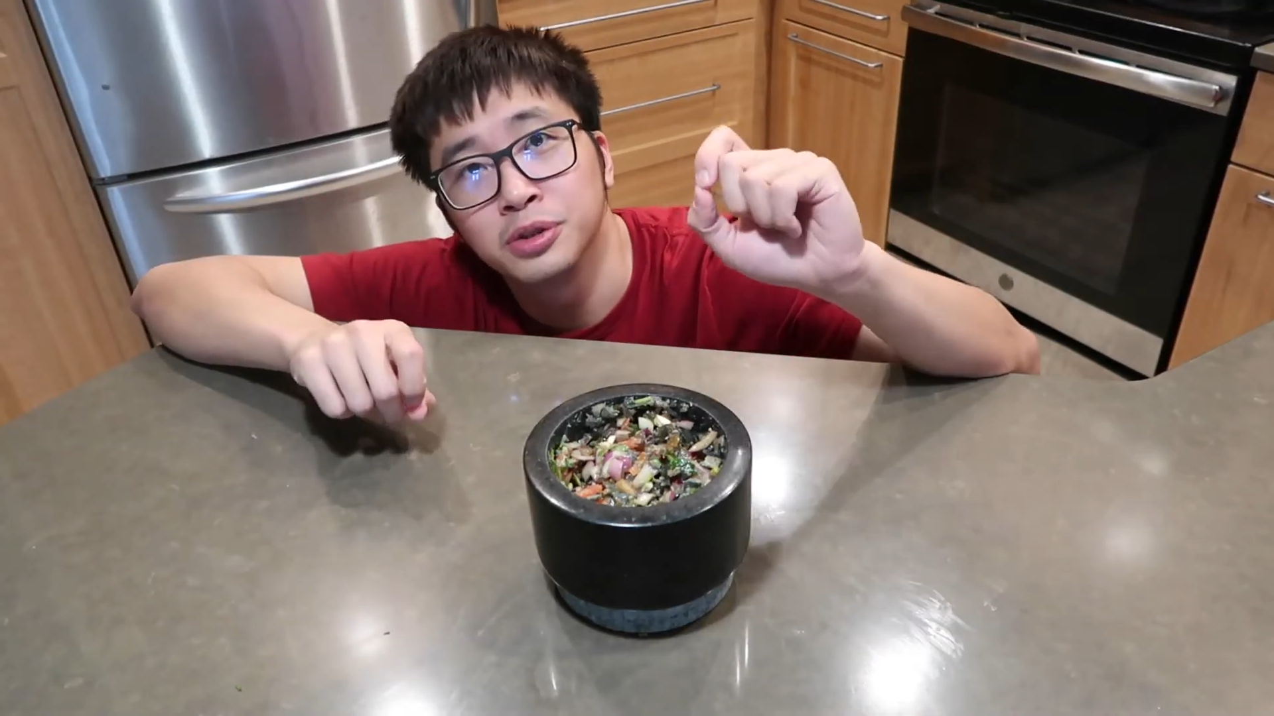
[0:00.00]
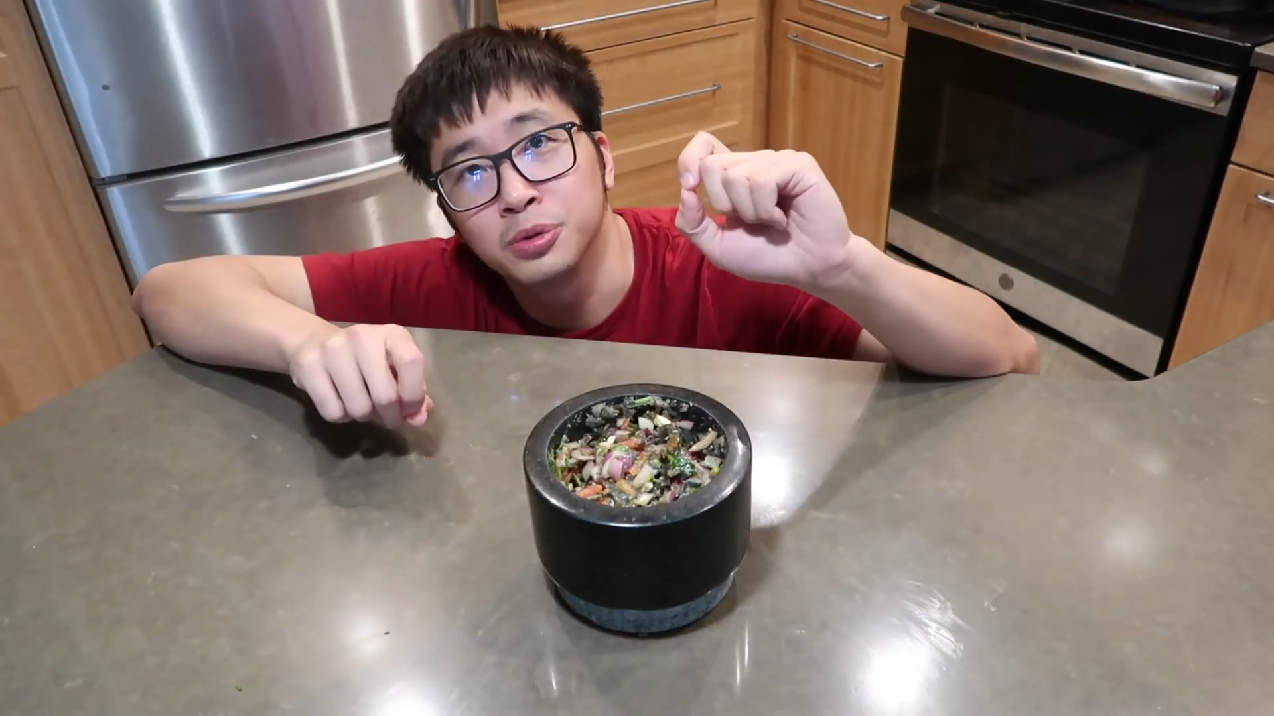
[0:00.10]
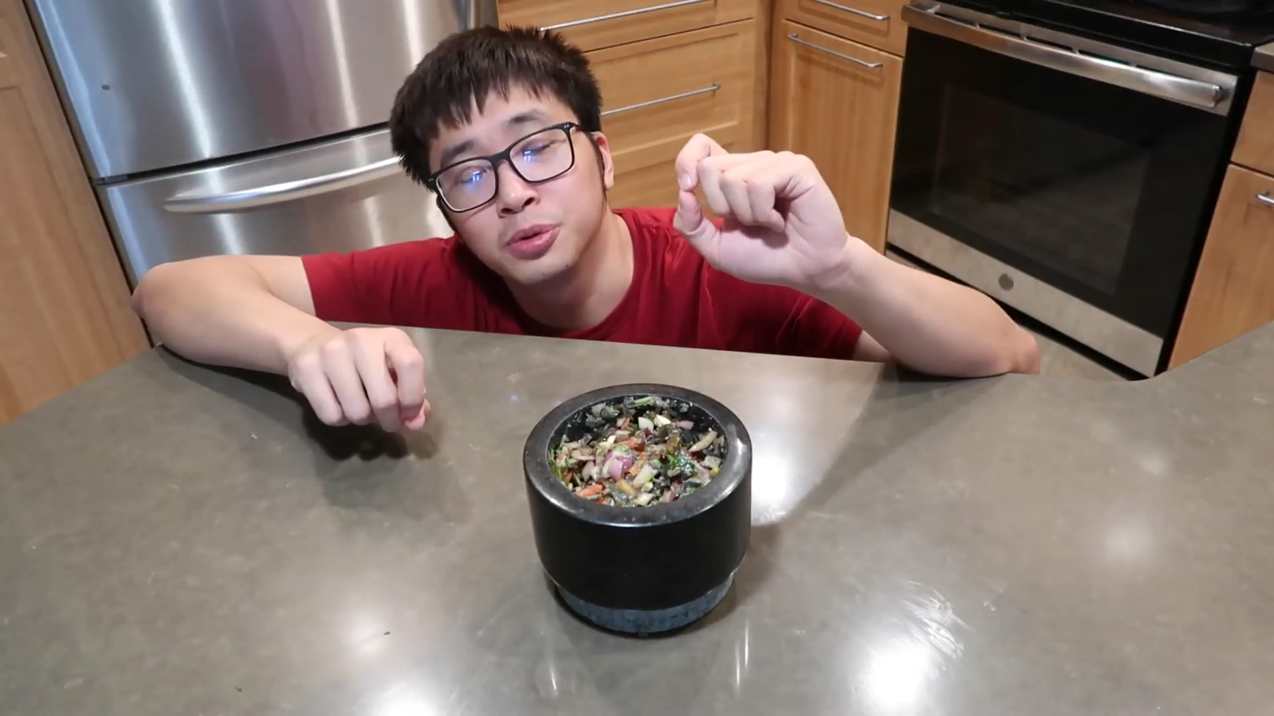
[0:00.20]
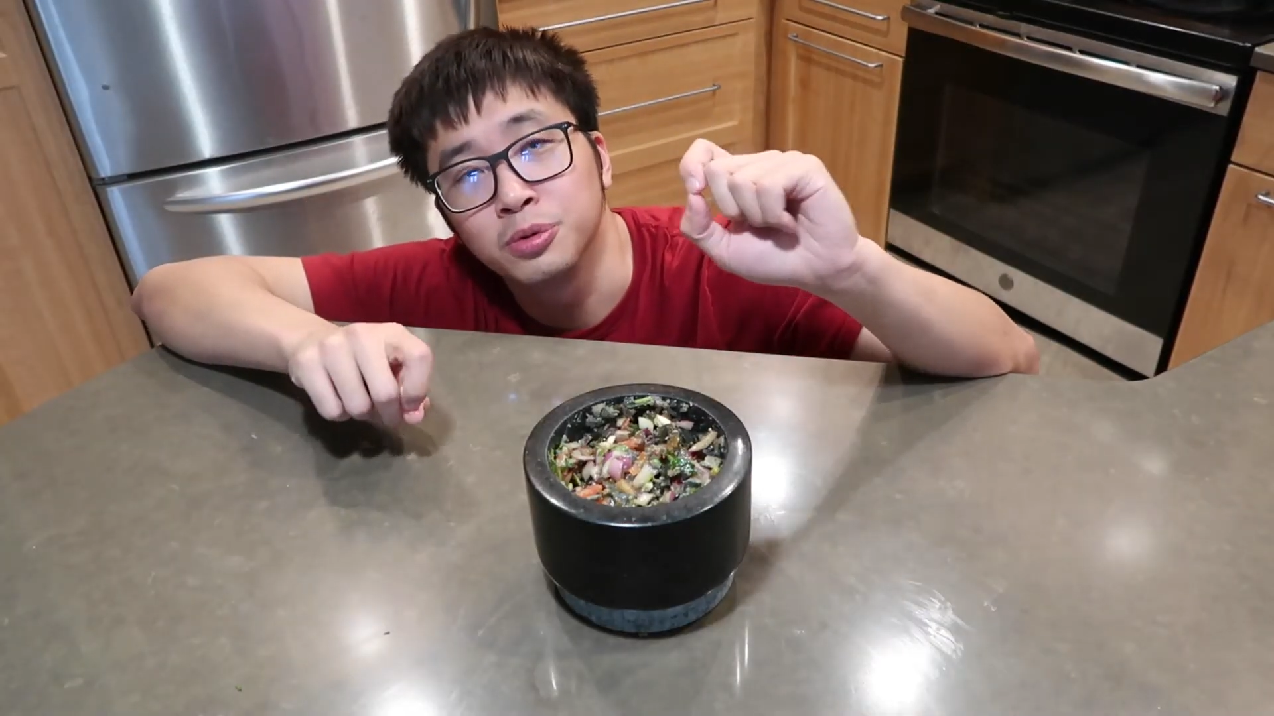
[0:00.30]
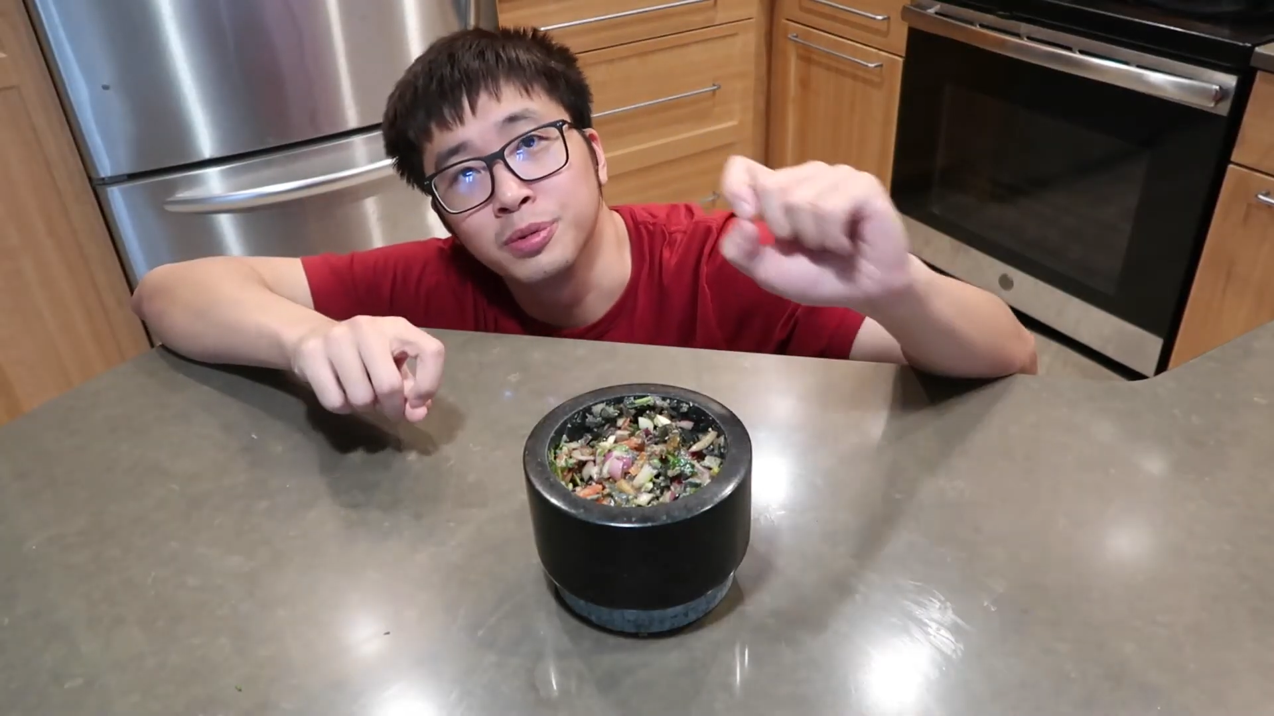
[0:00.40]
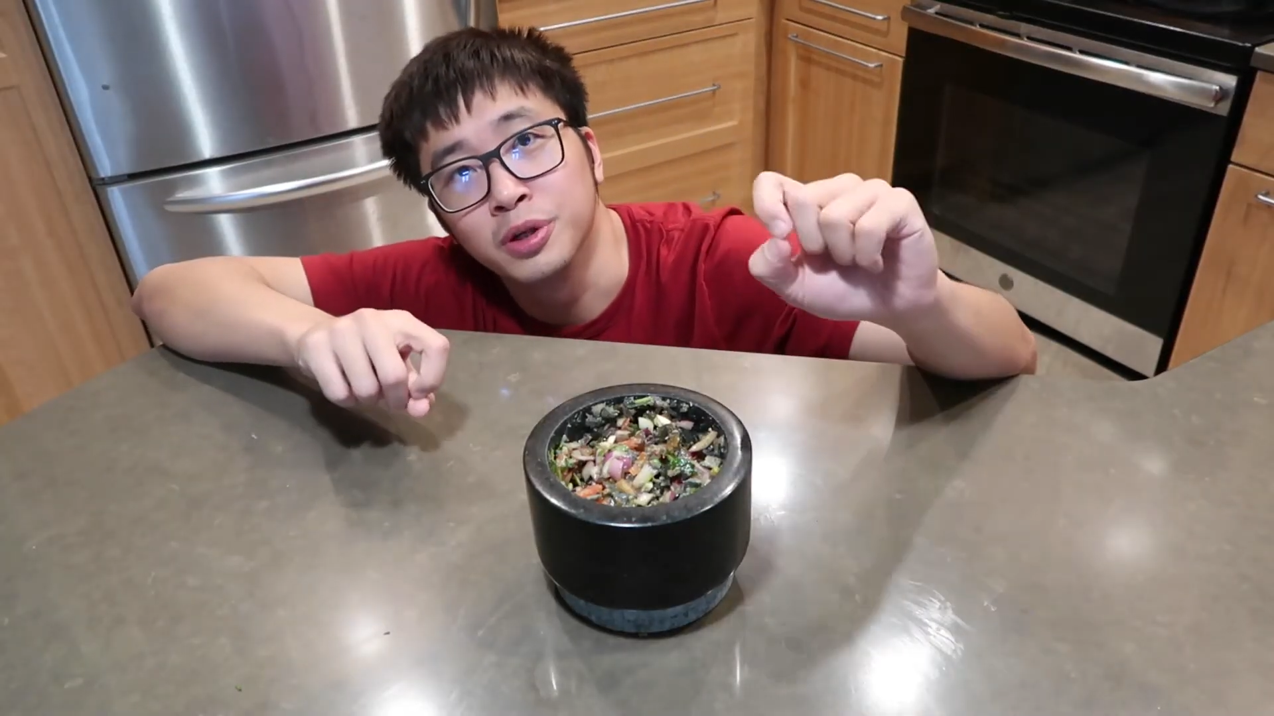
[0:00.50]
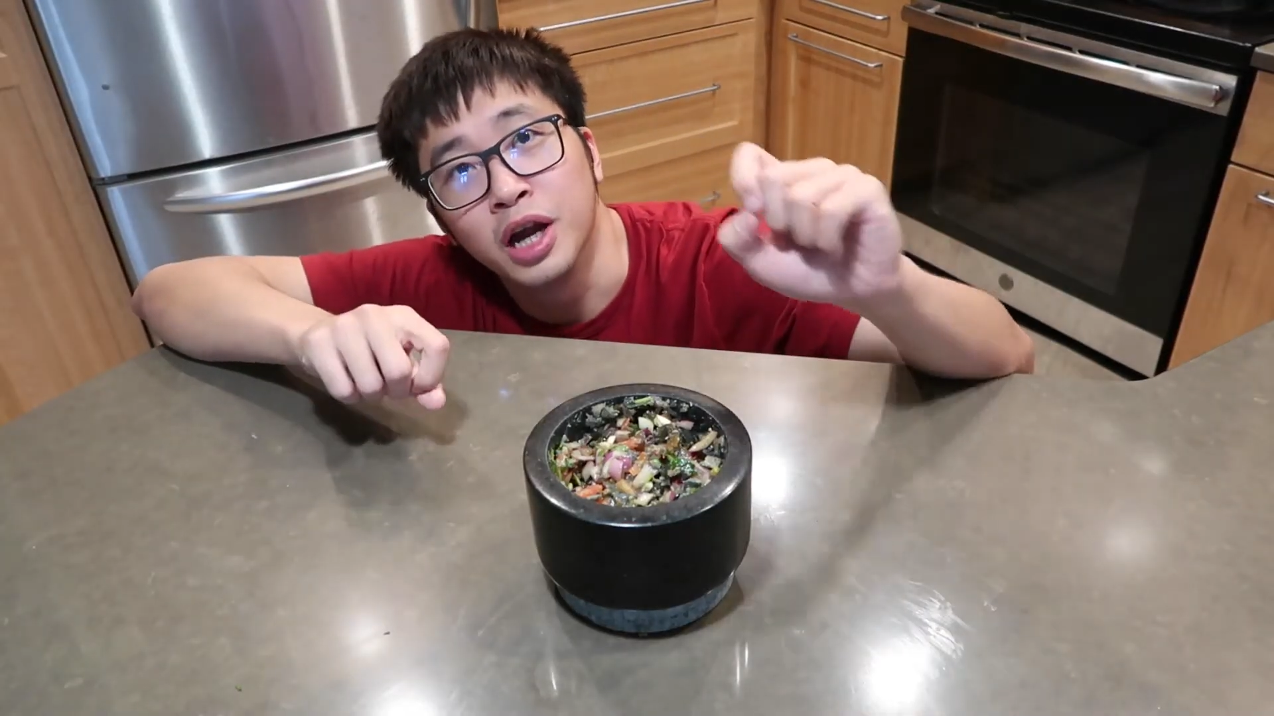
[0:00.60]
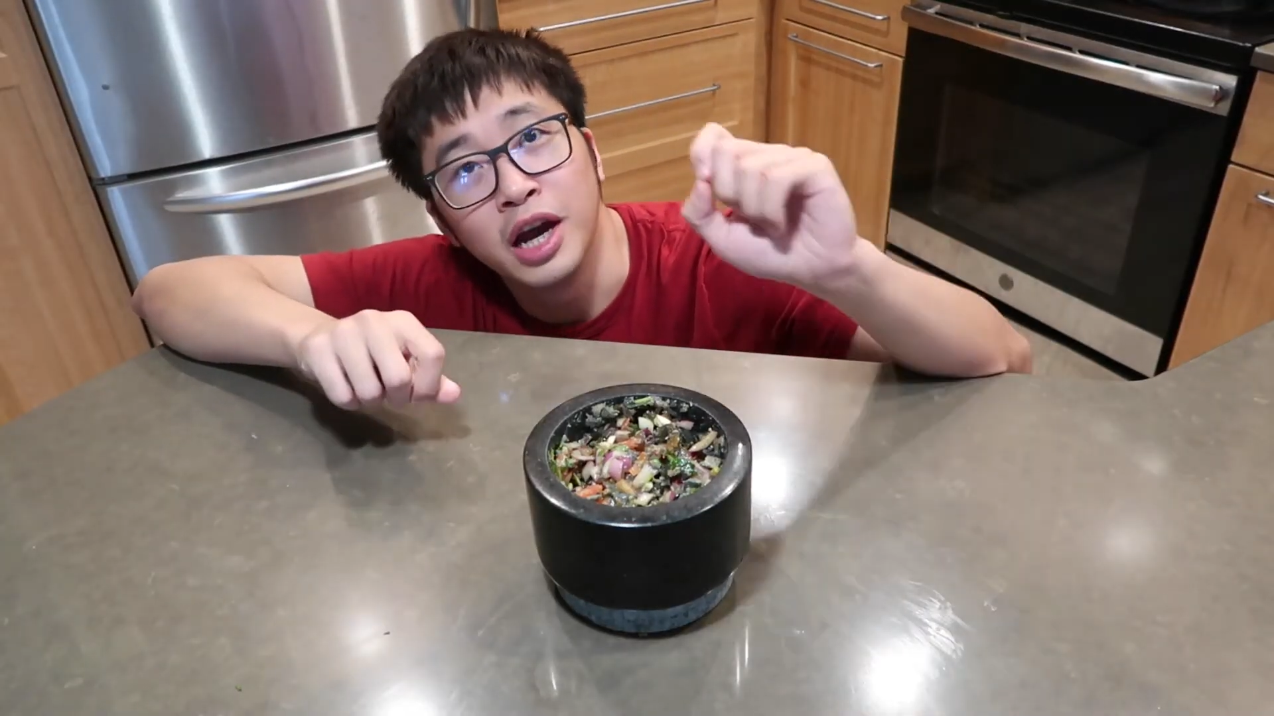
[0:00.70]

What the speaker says: YouTuber,